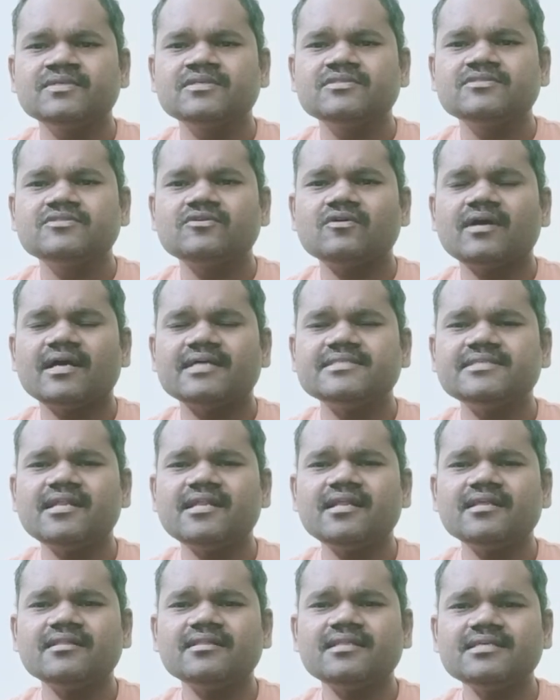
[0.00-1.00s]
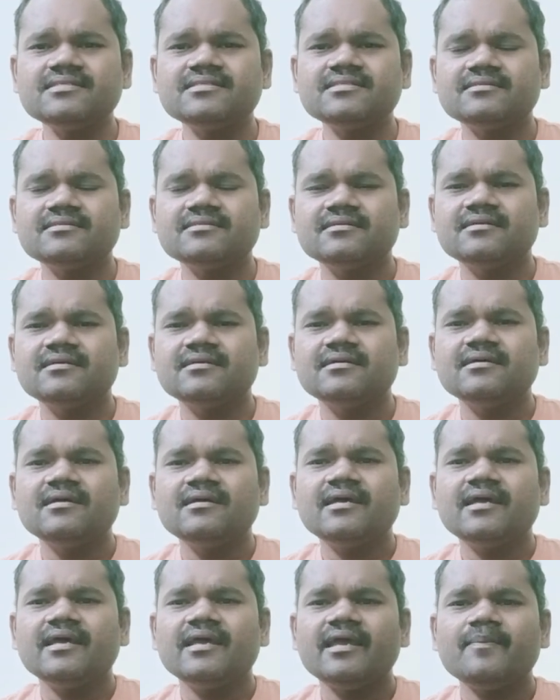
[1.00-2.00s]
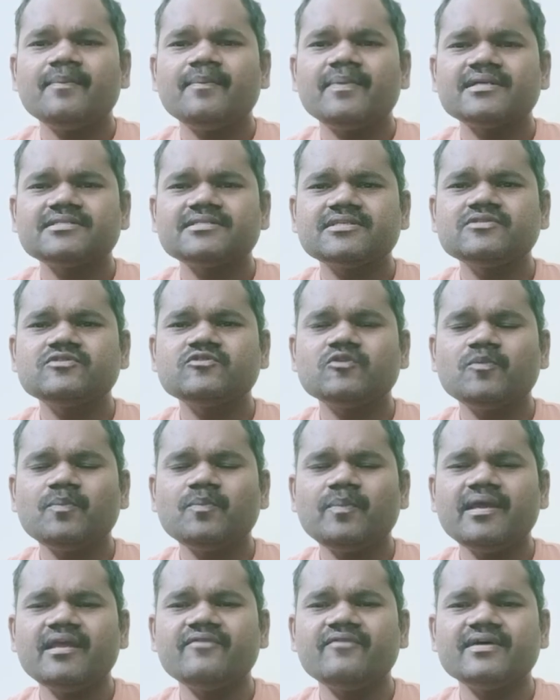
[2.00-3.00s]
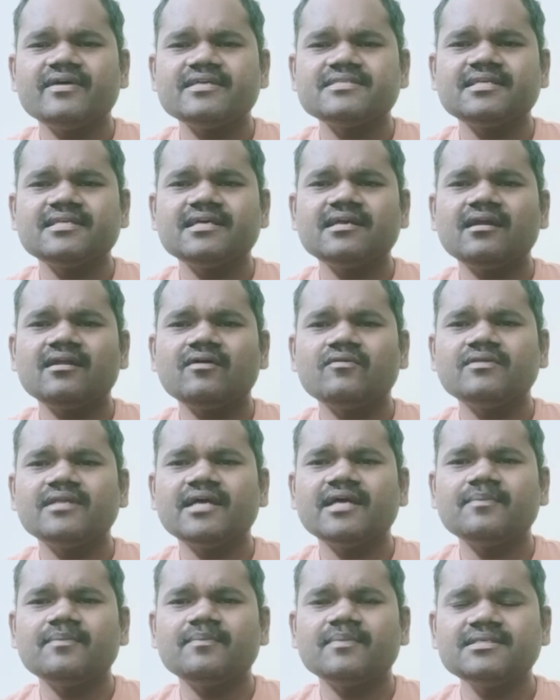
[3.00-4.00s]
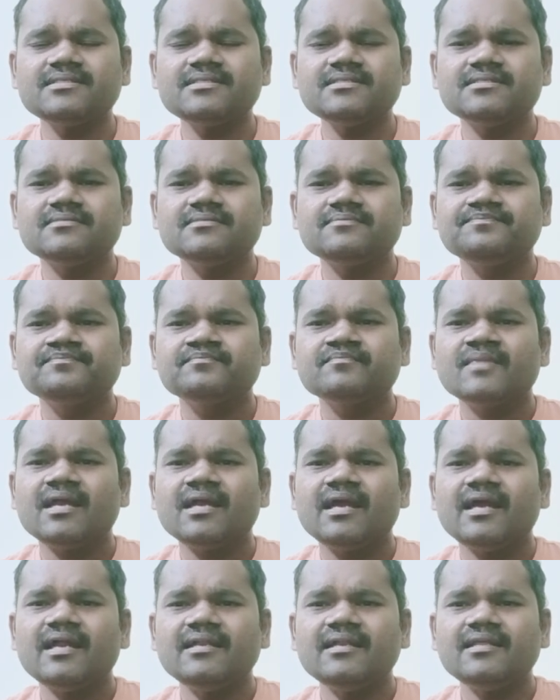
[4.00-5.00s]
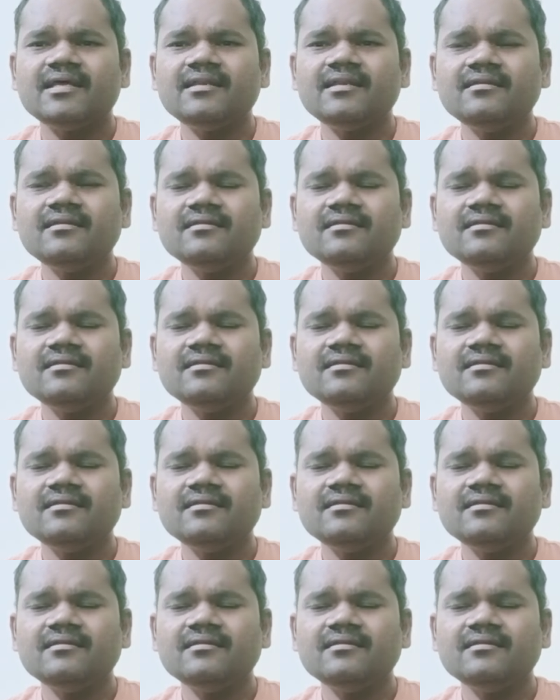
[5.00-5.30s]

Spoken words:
So considering this, a person should be investing around that much, and then